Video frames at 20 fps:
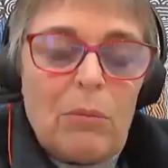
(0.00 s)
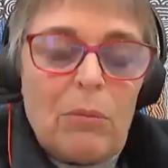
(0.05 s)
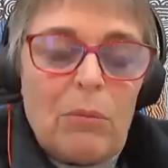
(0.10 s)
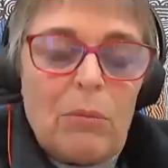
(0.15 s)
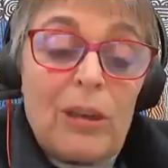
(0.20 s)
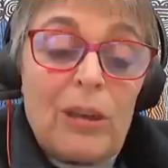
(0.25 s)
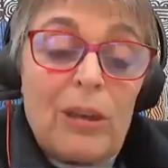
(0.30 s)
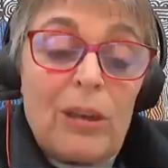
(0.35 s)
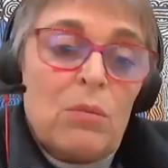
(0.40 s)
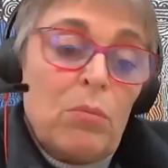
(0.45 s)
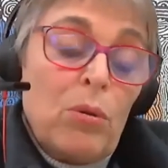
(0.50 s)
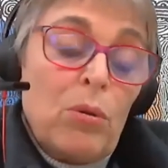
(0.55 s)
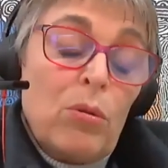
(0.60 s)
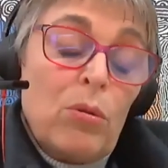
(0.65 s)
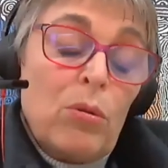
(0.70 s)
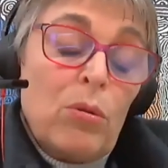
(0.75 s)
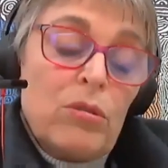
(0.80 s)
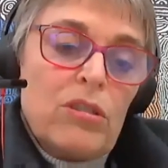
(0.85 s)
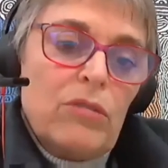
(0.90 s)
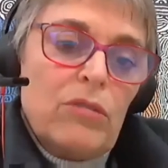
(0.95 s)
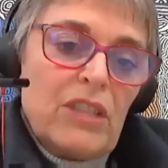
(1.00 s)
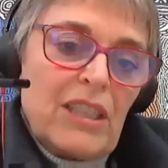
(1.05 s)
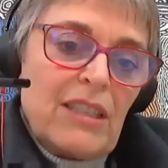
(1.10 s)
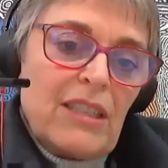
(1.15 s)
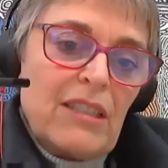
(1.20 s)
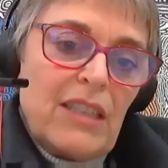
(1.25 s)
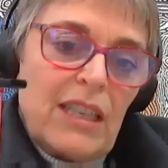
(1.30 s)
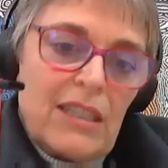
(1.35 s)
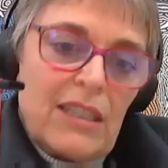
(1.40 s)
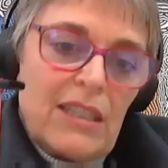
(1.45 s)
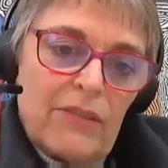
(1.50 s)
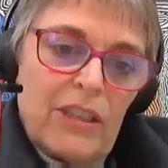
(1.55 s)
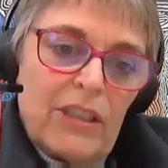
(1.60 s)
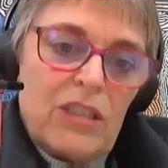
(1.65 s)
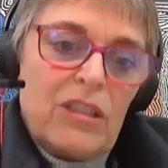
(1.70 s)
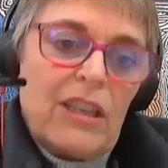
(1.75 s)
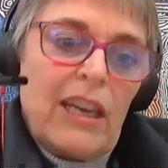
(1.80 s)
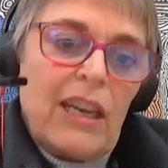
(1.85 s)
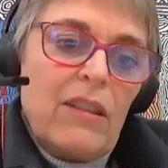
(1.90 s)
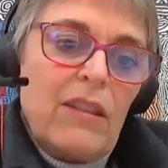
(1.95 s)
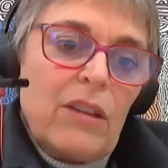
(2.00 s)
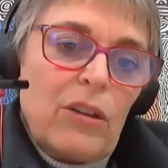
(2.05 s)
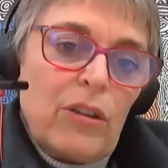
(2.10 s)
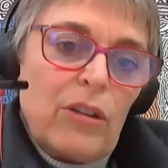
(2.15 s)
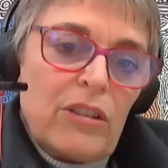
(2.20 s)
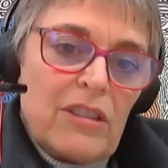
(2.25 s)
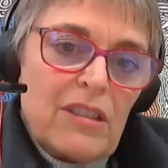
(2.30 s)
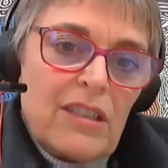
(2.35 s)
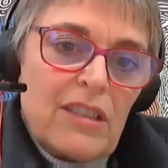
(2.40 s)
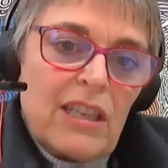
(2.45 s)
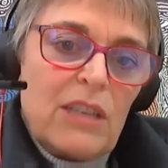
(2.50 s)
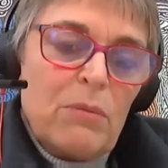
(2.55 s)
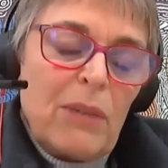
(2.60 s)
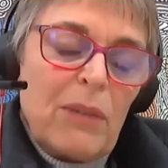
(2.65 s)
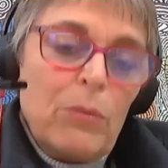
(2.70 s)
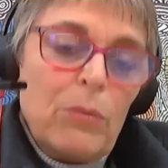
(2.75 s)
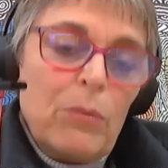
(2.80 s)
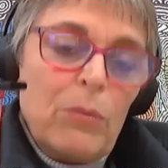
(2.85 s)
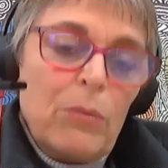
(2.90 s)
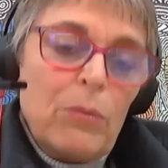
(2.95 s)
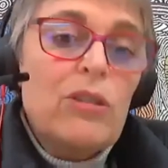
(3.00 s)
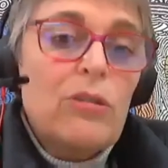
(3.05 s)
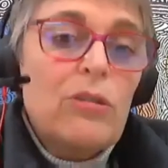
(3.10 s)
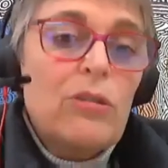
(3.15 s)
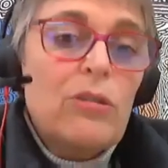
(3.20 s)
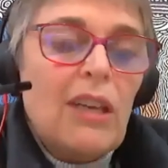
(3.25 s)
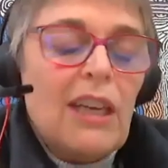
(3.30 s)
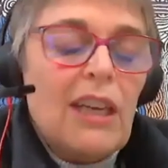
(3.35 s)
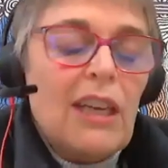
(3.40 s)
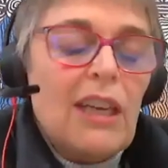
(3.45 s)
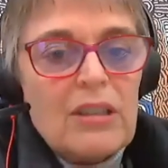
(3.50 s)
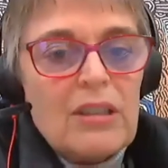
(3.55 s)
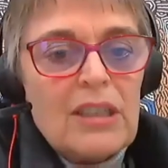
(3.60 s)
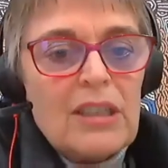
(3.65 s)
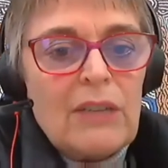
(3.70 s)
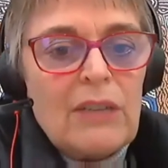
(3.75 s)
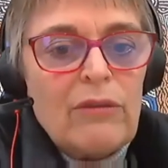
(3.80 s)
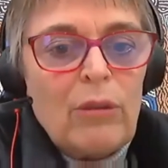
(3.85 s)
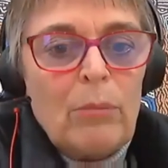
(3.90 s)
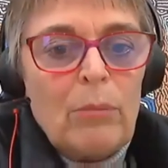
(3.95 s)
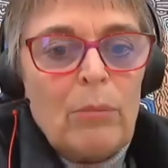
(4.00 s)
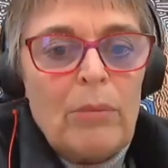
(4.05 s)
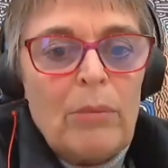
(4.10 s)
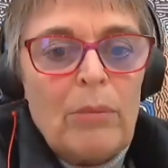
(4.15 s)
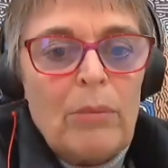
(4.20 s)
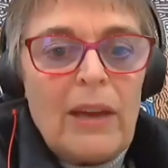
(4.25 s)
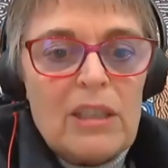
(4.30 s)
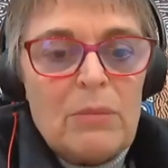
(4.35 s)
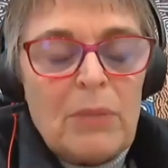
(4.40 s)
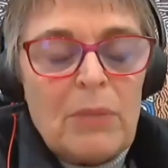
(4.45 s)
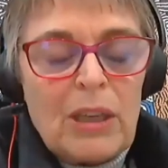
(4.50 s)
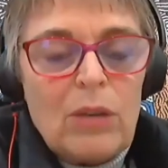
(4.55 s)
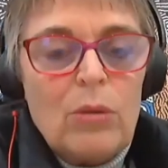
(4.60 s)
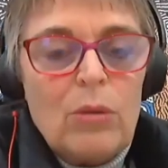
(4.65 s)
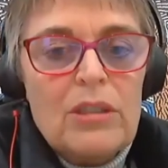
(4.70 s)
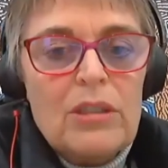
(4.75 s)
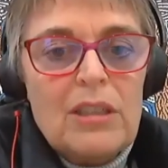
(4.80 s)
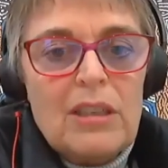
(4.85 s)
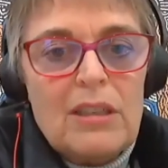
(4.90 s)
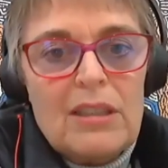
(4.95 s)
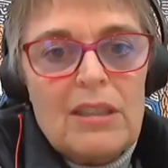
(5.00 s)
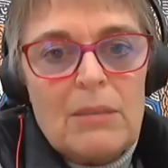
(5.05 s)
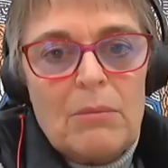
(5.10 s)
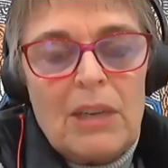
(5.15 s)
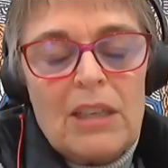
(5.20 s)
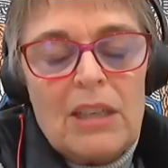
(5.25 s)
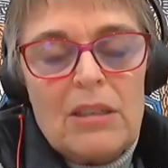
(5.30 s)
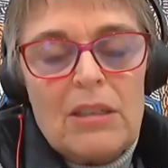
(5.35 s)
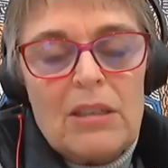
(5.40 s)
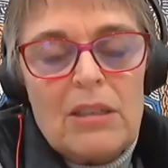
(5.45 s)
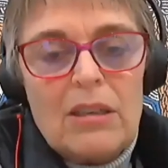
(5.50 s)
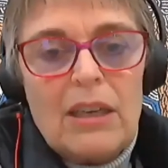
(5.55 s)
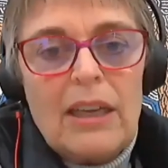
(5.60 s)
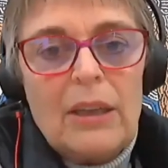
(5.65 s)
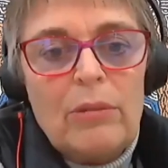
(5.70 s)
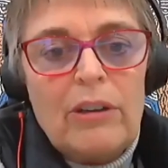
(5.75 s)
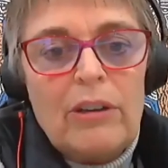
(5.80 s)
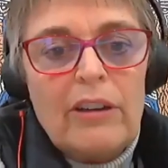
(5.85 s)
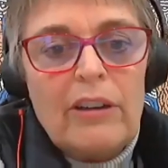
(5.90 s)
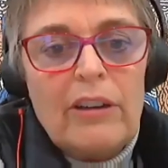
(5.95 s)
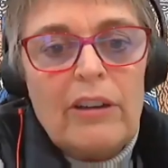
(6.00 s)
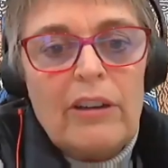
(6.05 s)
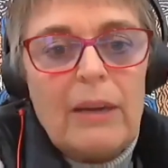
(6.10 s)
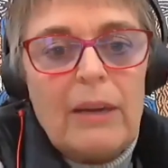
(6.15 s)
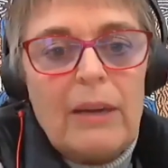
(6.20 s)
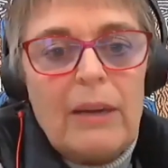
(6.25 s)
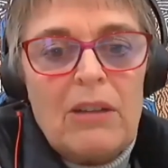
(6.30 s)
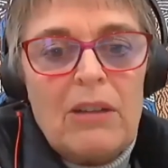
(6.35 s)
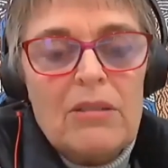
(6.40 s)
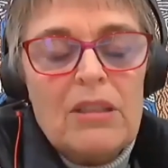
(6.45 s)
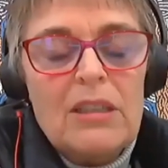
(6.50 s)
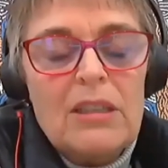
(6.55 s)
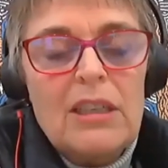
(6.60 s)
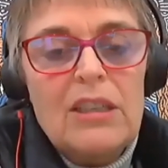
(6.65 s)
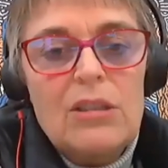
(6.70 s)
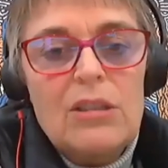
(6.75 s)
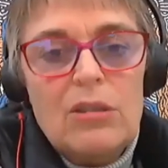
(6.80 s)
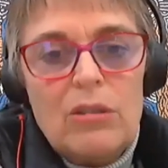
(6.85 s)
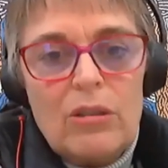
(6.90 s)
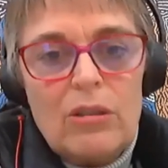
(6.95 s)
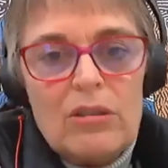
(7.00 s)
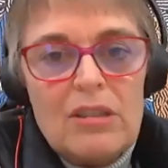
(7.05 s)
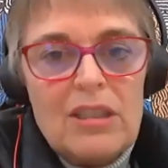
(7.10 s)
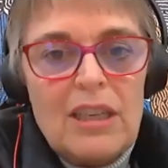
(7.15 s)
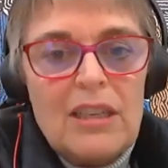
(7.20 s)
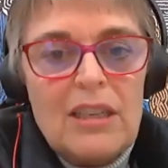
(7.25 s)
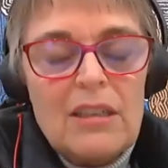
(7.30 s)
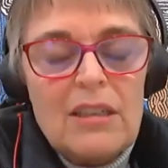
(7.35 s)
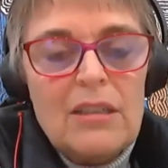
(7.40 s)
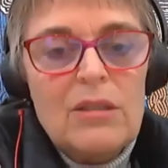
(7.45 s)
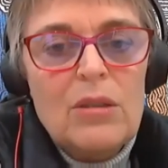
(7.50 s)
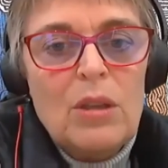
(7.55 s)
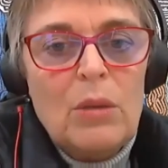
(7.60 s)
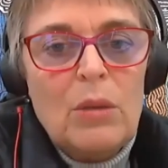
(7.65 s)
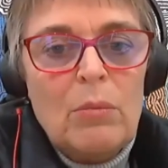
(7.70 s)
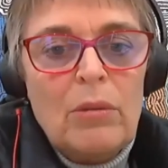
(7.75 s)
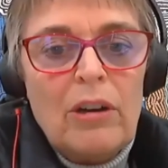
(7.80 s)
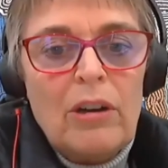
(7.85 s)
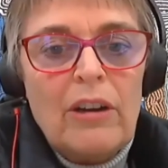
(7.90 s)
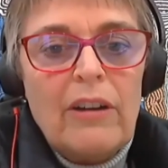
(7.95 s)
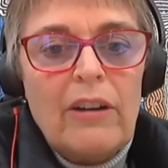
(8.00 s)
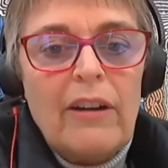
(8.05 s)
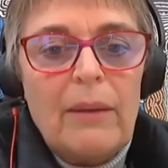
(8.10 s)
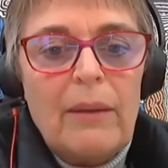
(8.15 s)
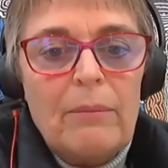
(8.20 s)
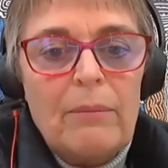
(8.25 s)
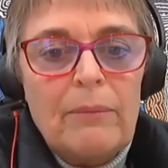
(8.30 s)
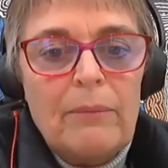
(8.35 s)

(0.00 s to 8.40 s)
We do support schools extensively to get the consent, but we do need consent from parents because it is a mental health program. The parents need to consent into the program.